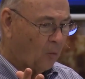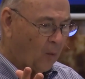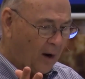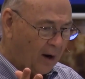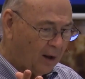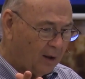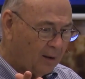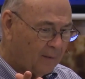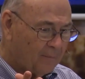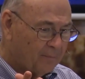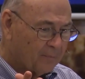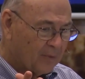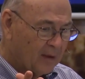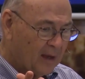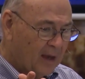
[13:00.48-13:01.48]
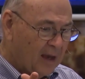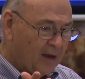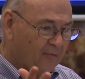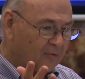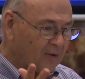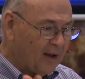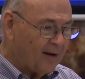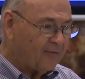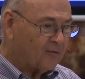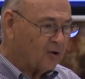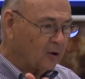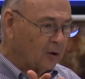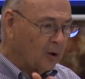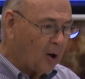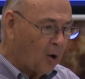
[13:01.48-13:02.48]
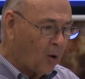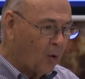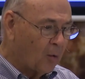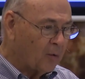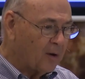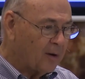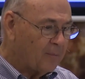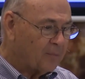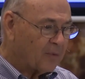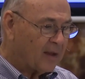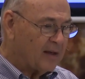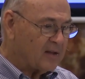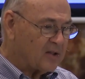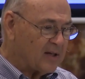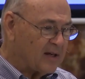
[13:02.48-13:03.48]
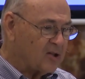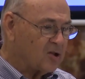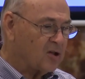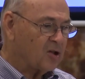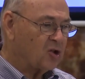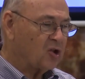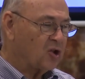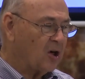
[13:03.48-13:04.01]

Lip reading: Well, if left alone, it says that